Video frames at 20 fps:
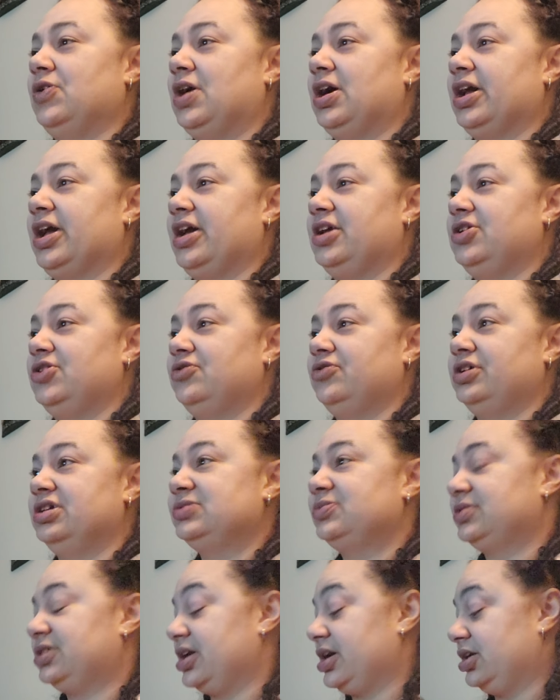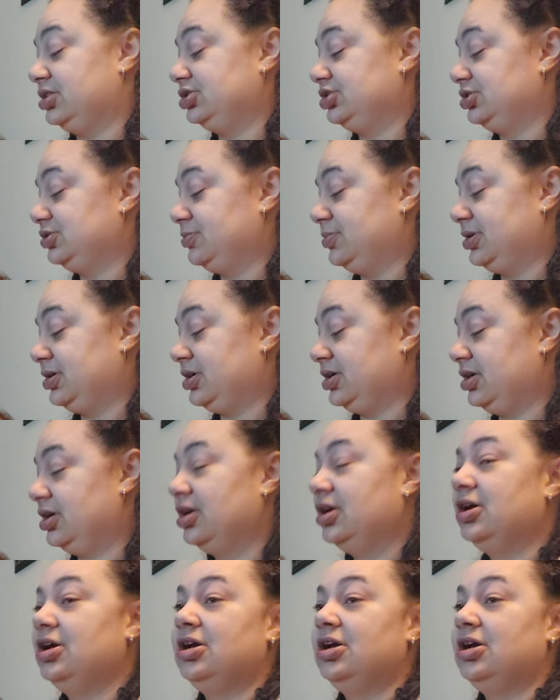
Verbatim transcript: I can't do this without you, but